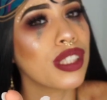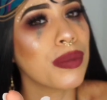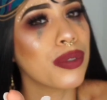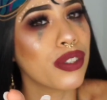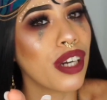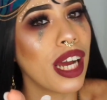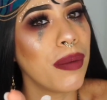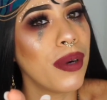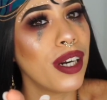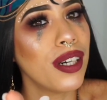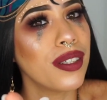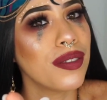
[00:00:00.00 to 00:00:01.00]

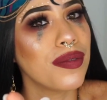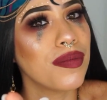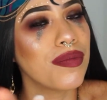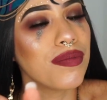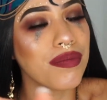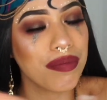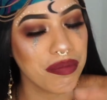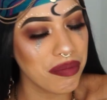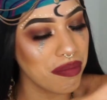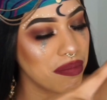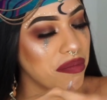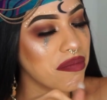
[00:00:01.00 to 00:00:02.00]
subscriber,
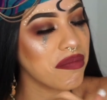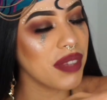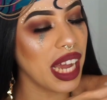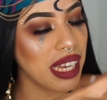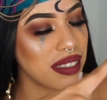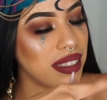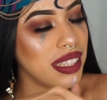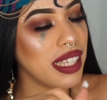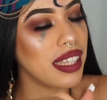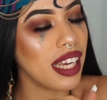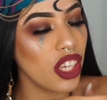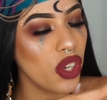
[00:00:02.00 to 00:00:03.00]
I
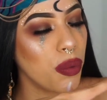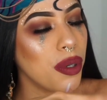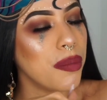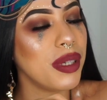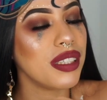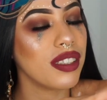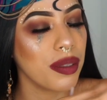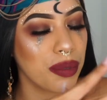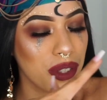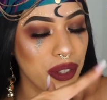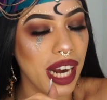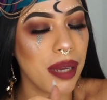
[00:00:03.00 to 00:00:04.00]
see that you will be
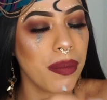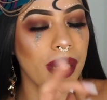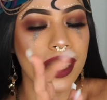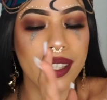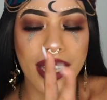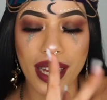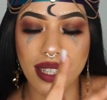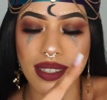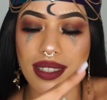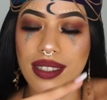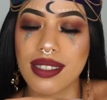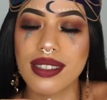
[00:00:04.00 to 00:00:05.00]
subscribing.
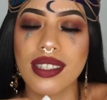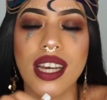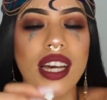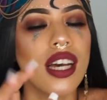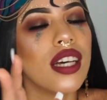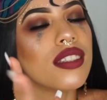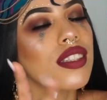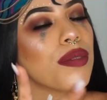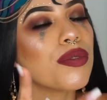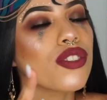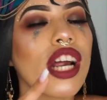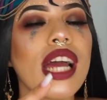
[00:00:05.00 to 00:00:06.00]
Yes,
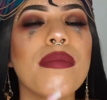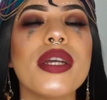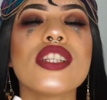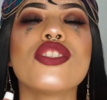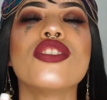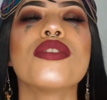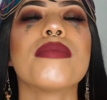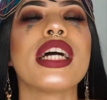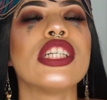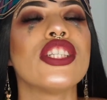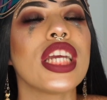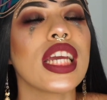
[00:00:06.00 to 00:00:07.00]
subscribing to my
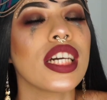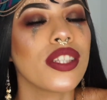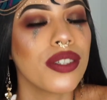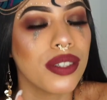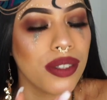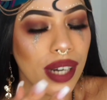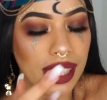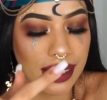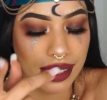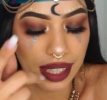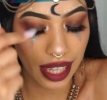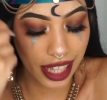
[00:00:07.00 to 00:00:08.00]
channel. I
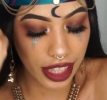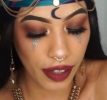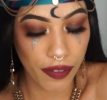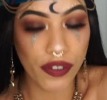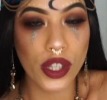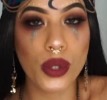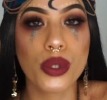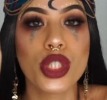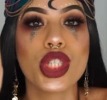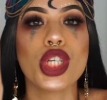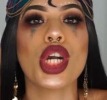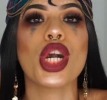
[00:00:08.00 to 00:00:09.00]
see that in the
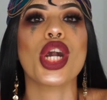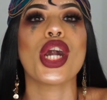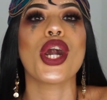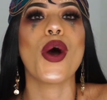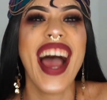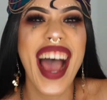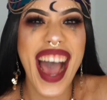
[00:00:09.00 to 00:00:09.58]
future.